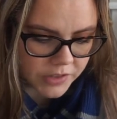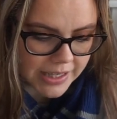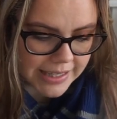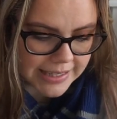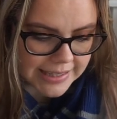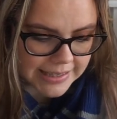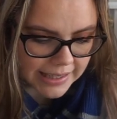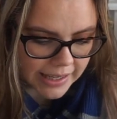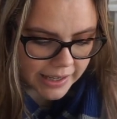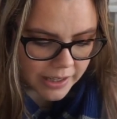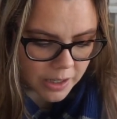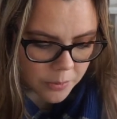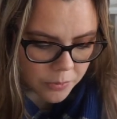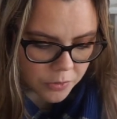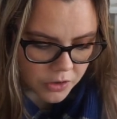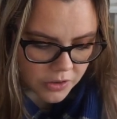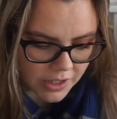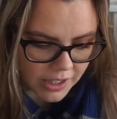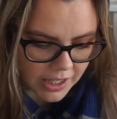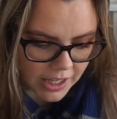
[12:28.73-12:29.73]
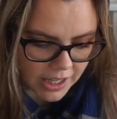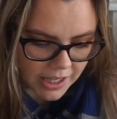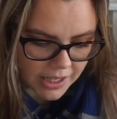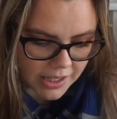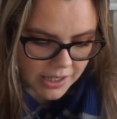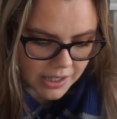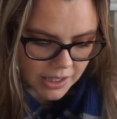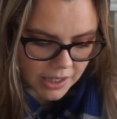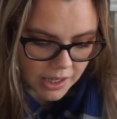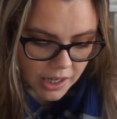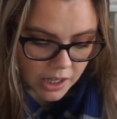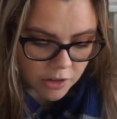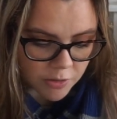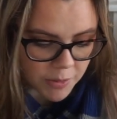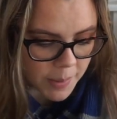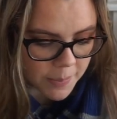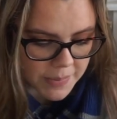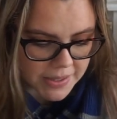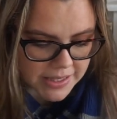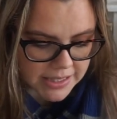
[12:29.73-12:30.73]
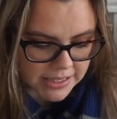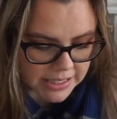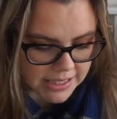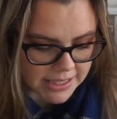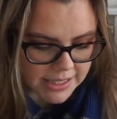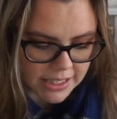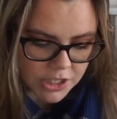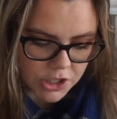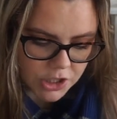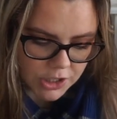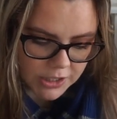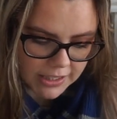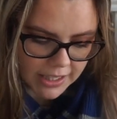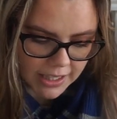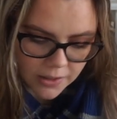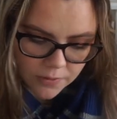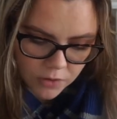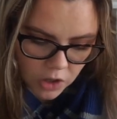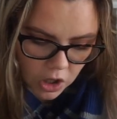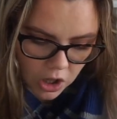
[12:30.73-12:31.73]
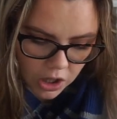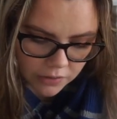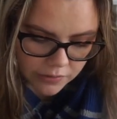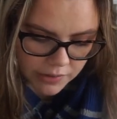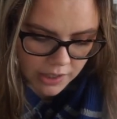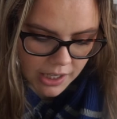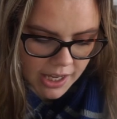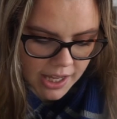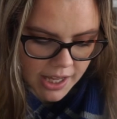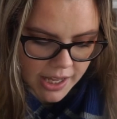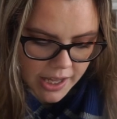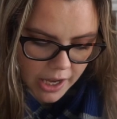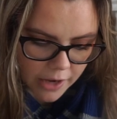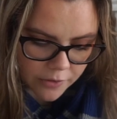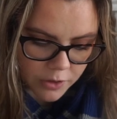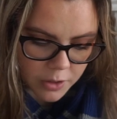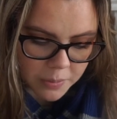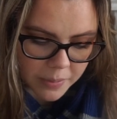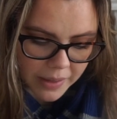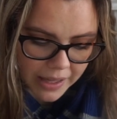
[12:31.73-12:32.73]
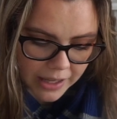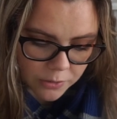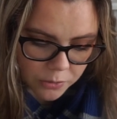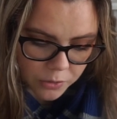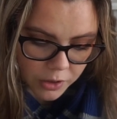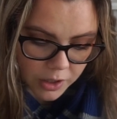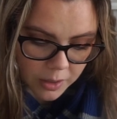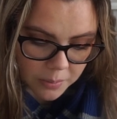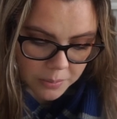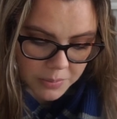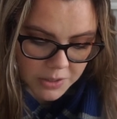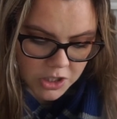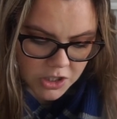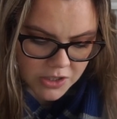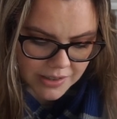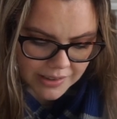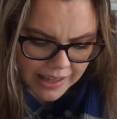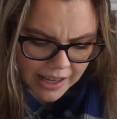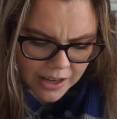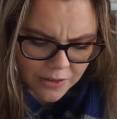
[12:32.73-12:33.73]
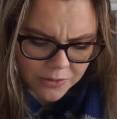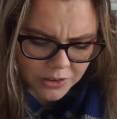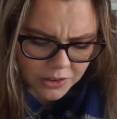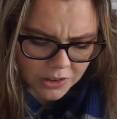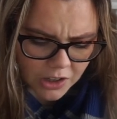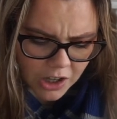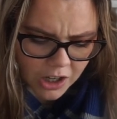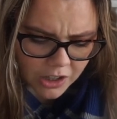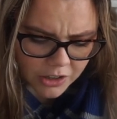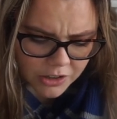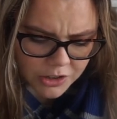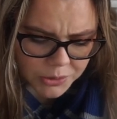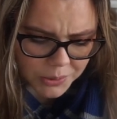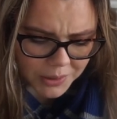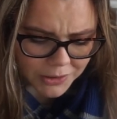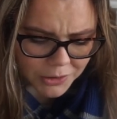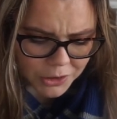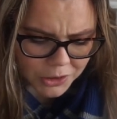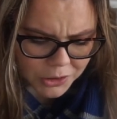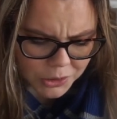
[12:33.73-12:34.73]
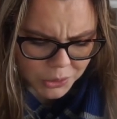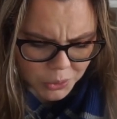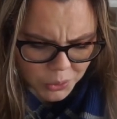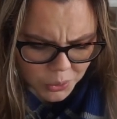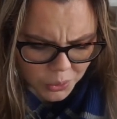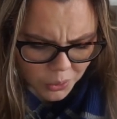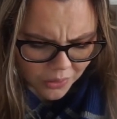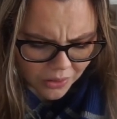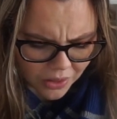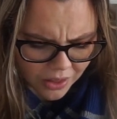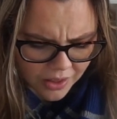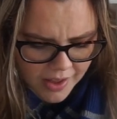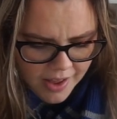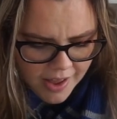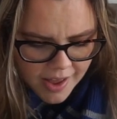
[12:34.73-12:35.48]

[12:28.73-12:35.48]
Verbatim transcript: Stand up for the kid. None of my business. I shouldn't get involved. I feel bad for him, but just laugh along so I look cool.